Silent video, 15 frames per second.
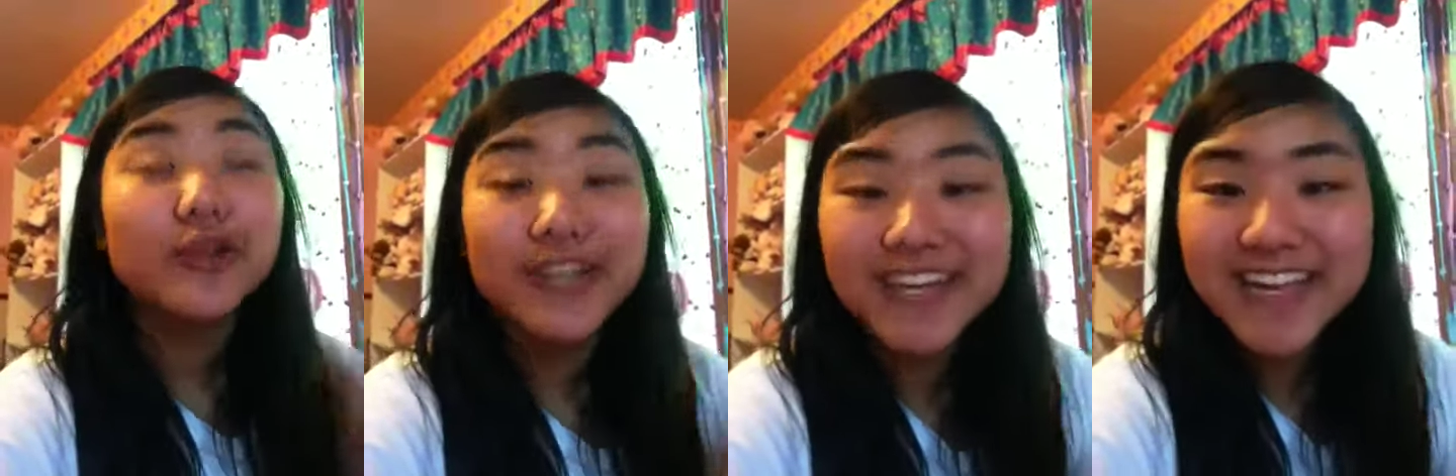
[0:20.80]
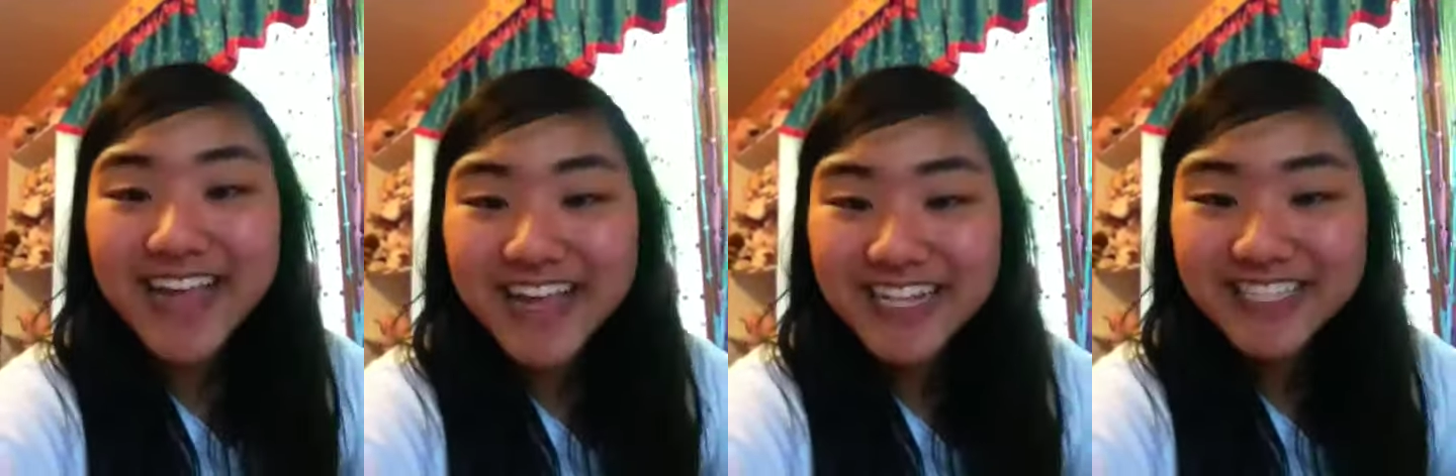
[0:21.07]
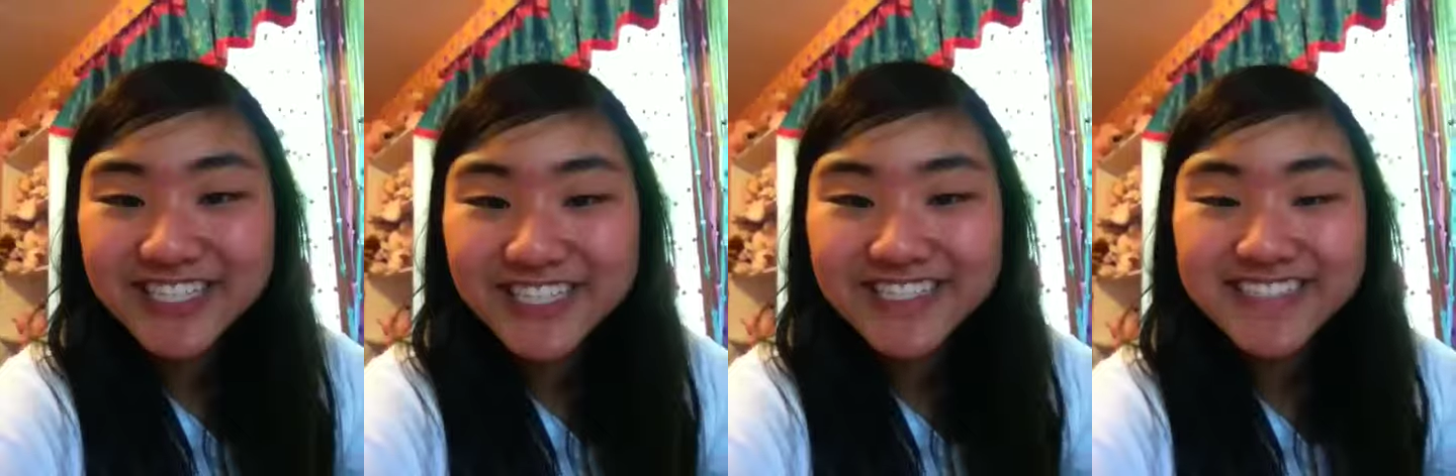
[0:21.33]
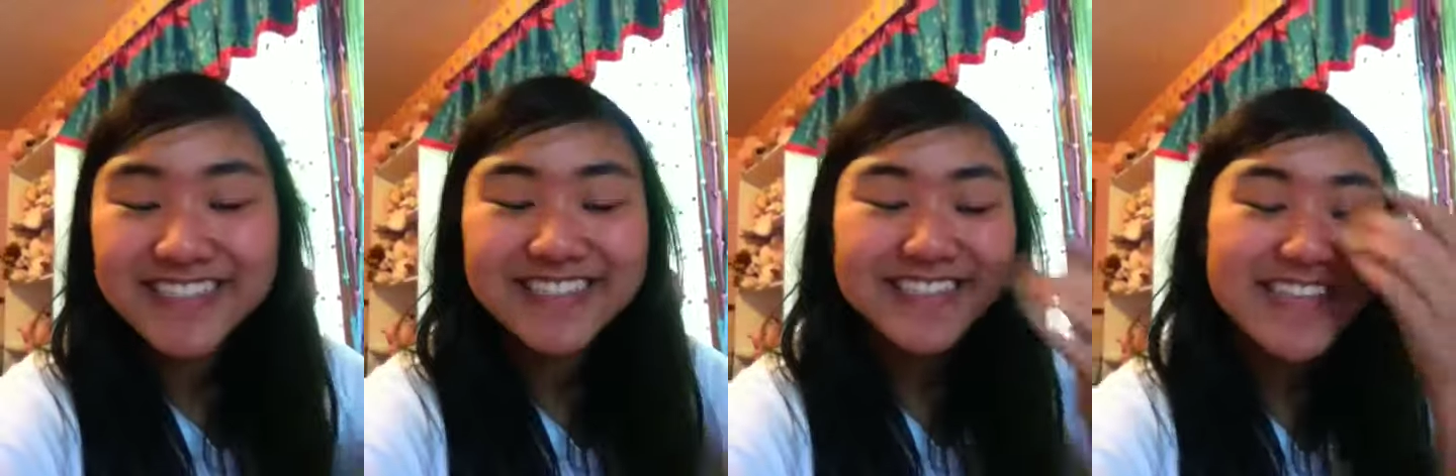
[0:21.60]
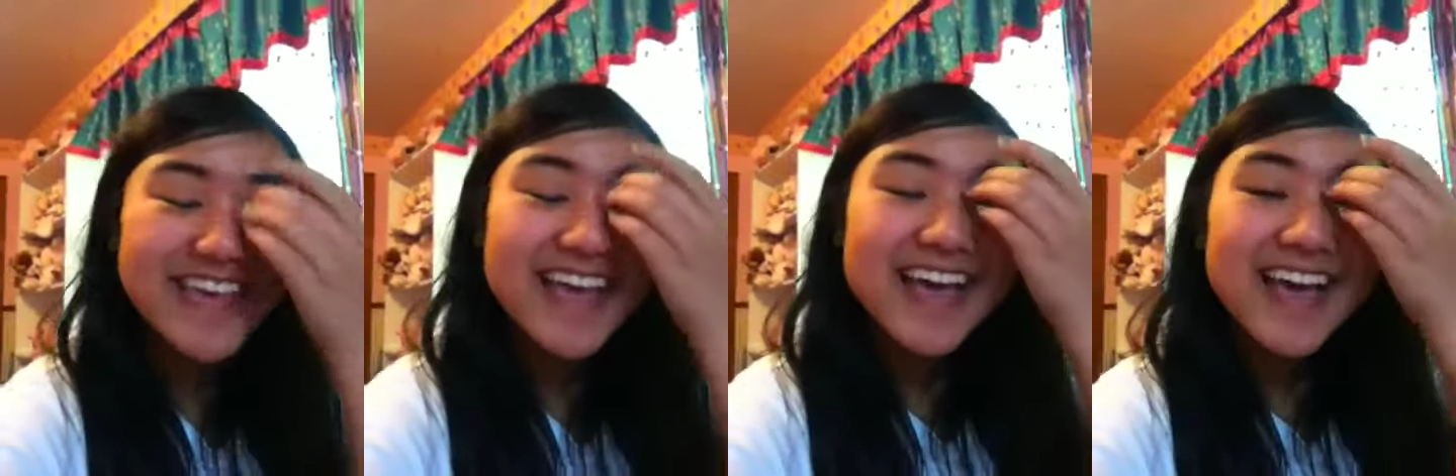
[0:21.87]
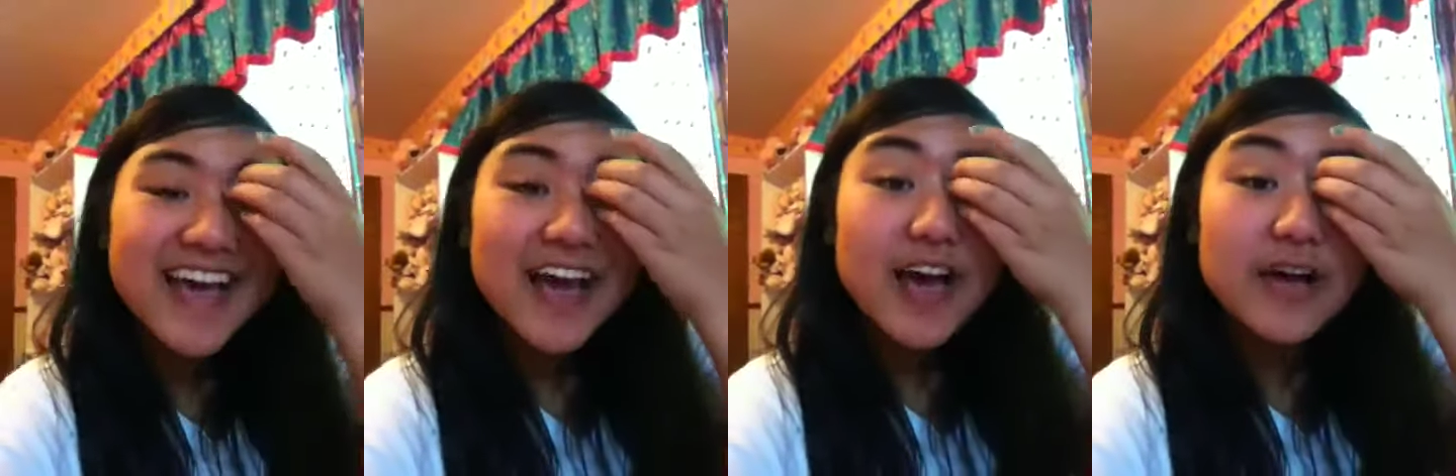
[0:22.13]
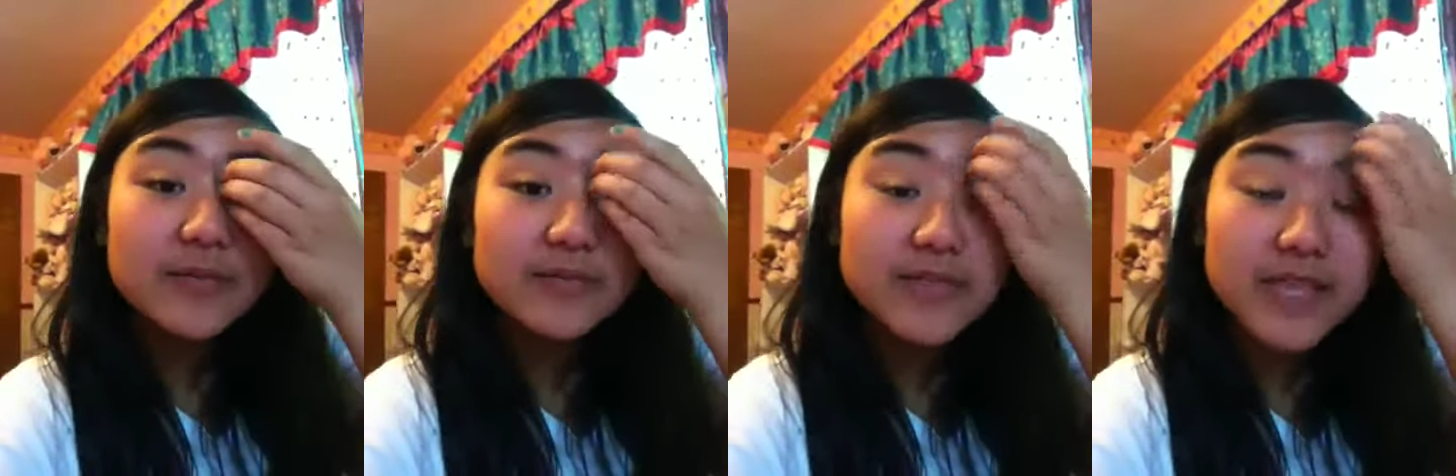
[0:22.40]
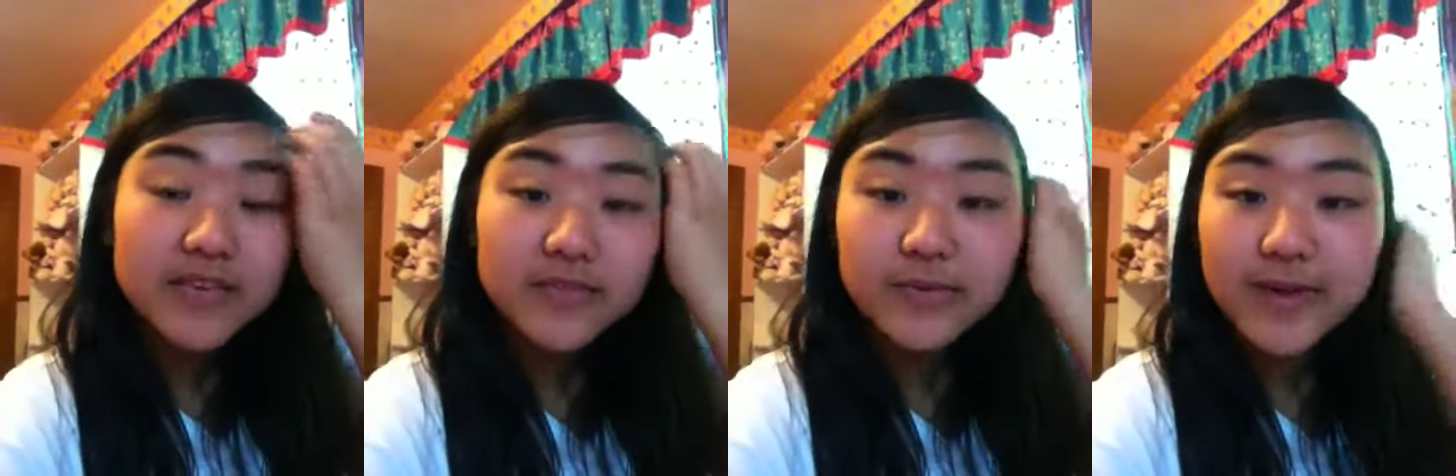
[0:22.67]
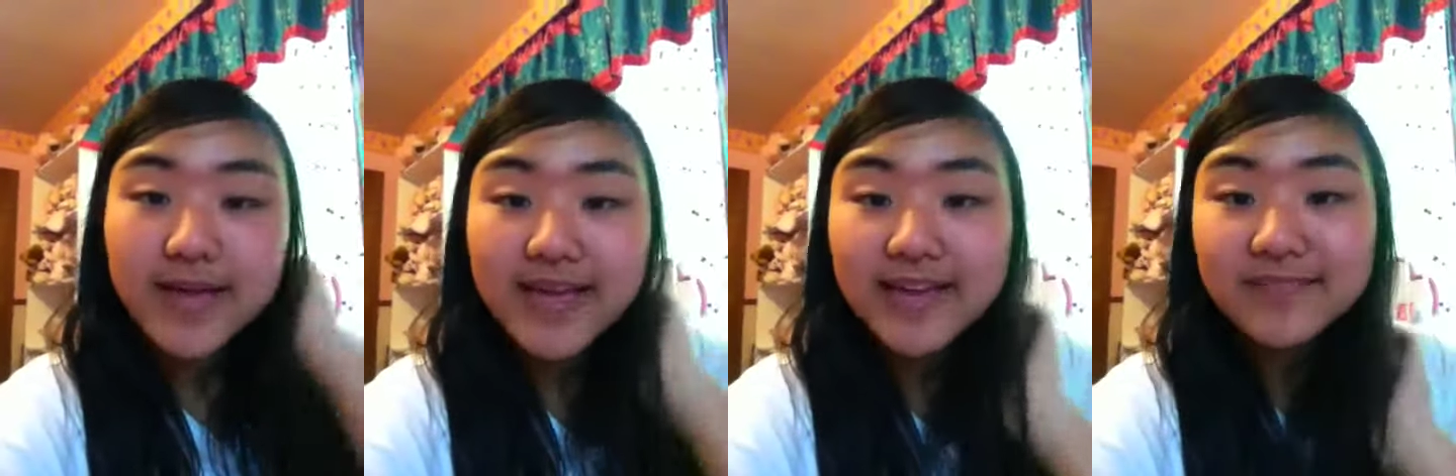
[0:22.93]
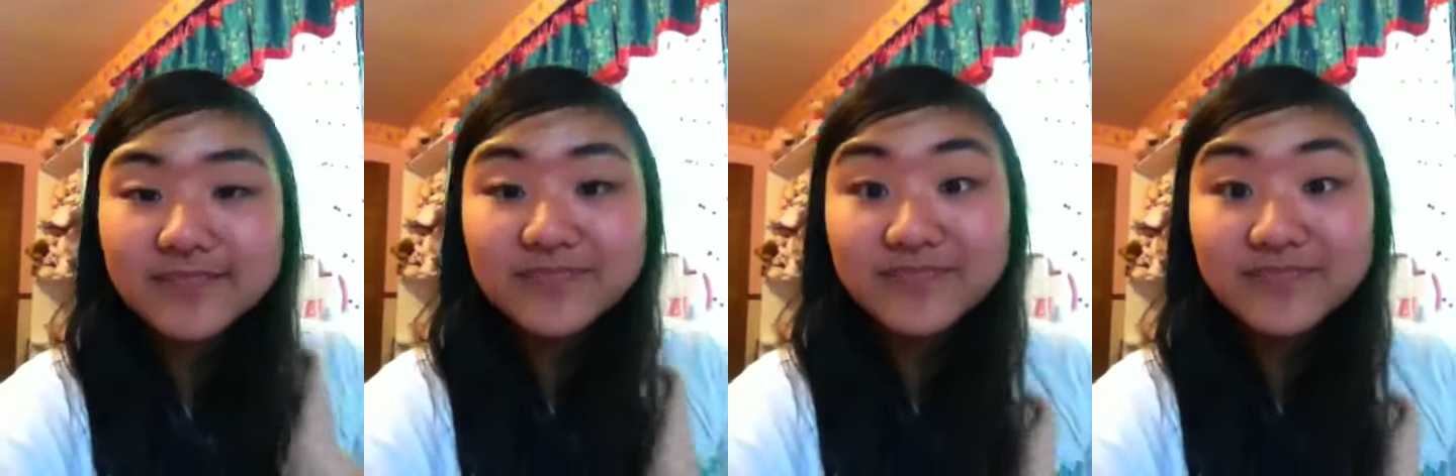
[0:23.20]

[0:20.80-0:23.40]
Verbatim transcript: Creations um, giveaway,